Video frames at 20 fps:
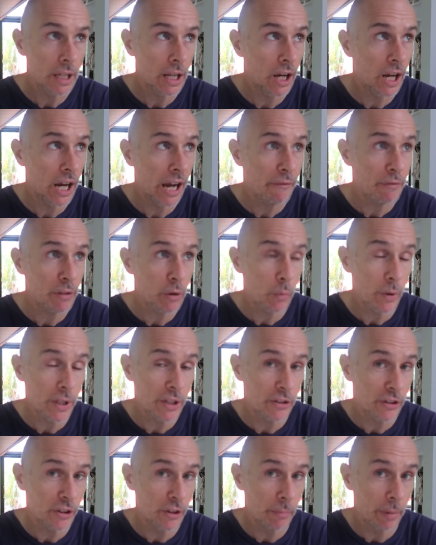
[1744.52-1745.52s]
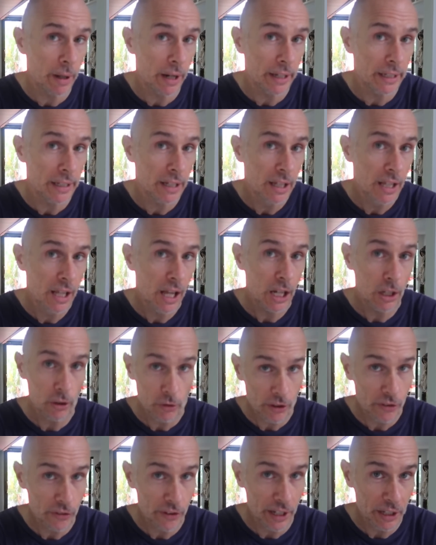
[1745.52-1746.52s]
having a wind turbine,
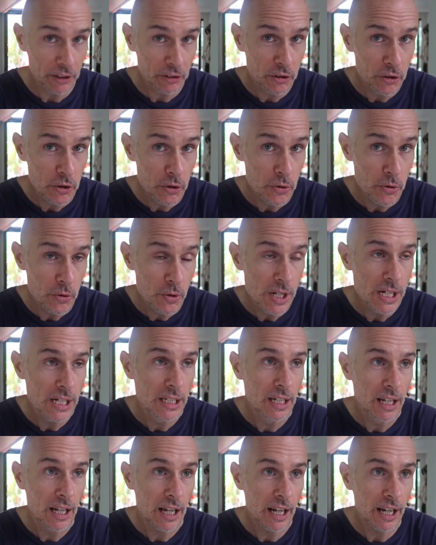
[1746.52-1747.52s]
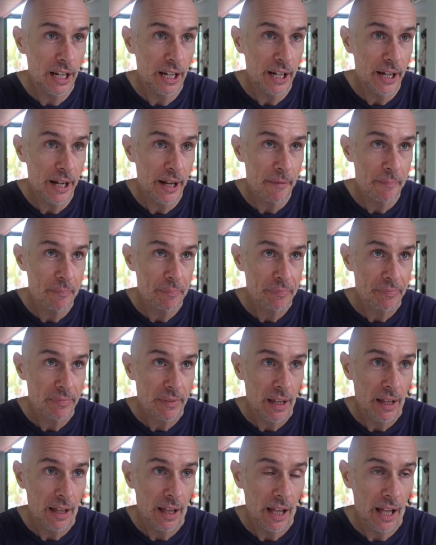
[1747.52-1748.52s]
looked into that too.
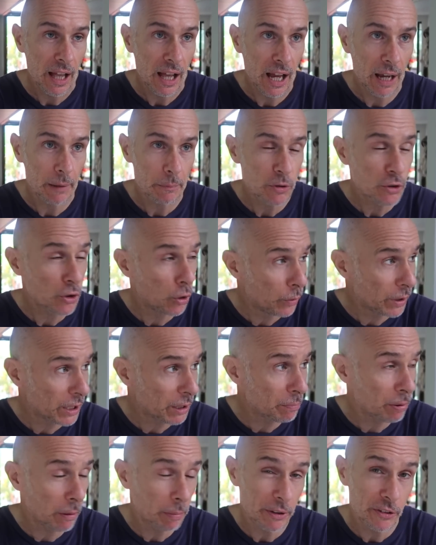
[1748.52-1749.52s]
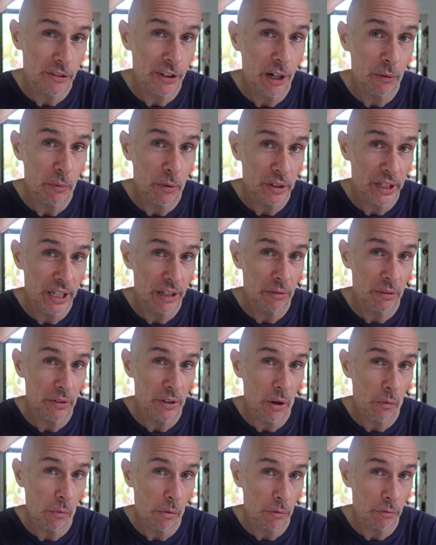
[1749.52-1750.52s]
I'm sure we could probably side one here and
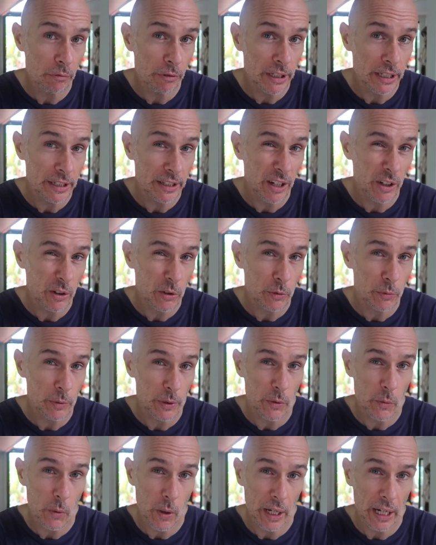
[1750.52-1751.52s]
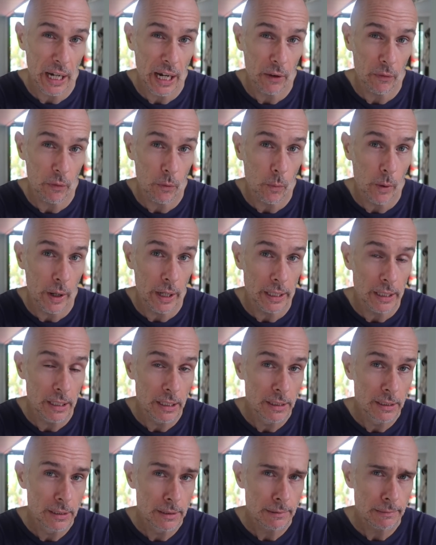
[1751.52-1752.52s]
no one would really know because we're quite out of the way,
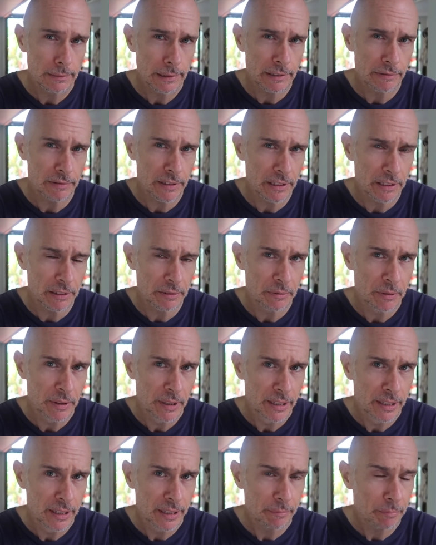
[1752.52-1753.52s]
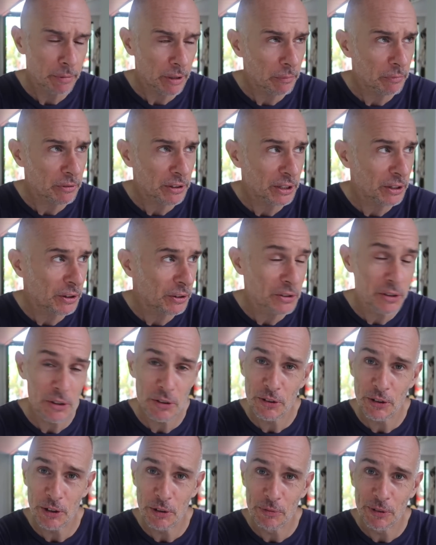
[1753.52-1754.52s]
even though, but I'm saying it on
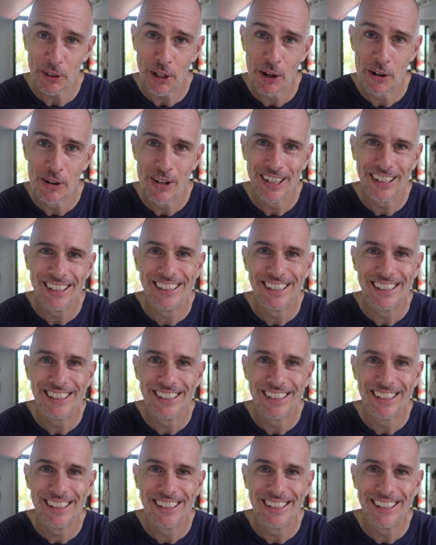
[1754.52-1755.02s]
YouTube, so